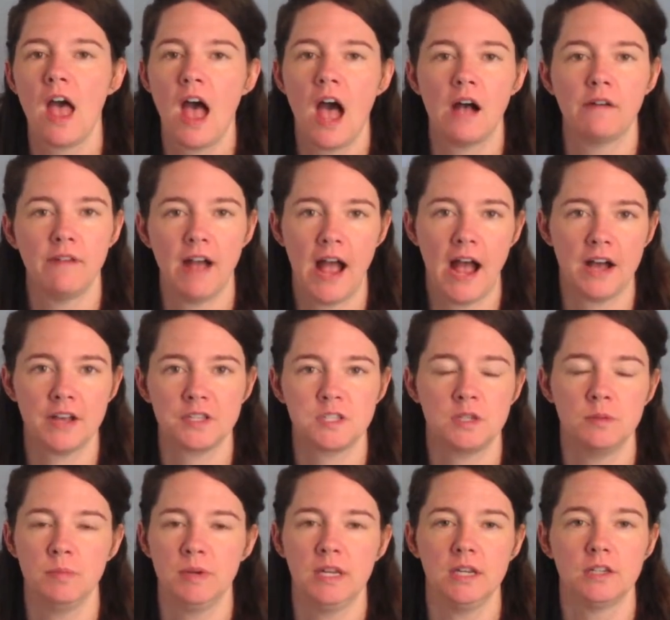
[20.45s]
have
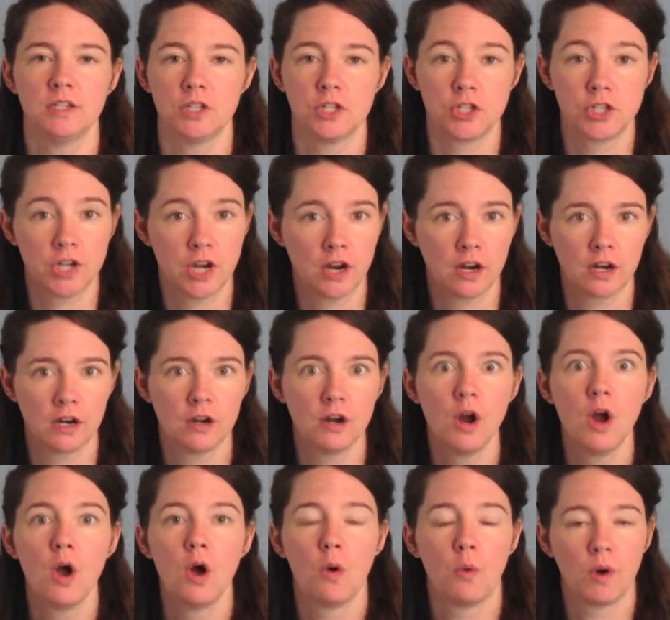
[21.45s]
asked me to share
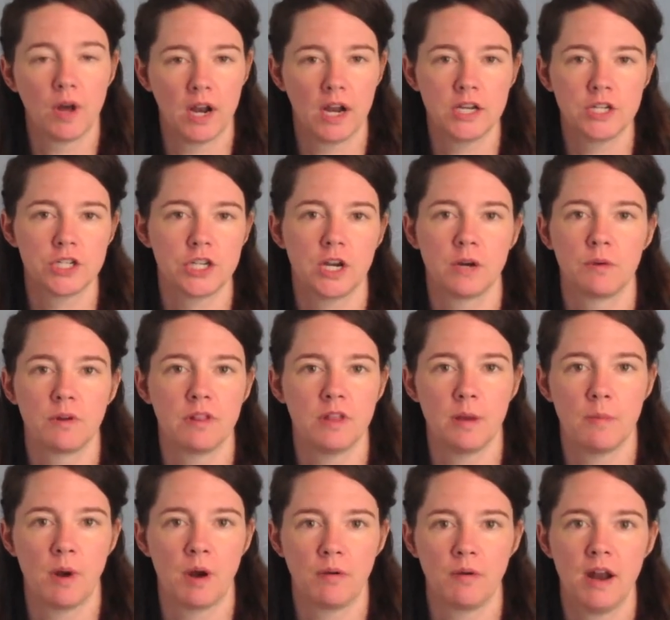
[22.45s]
what I share with
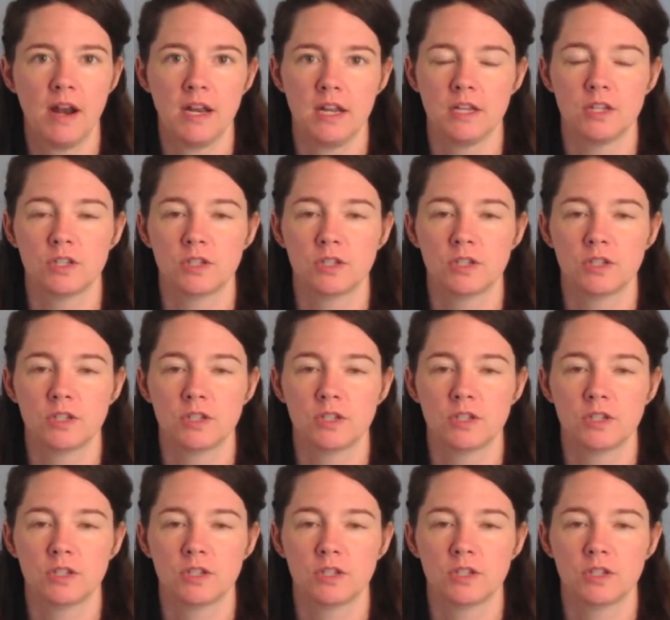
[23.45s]
them already.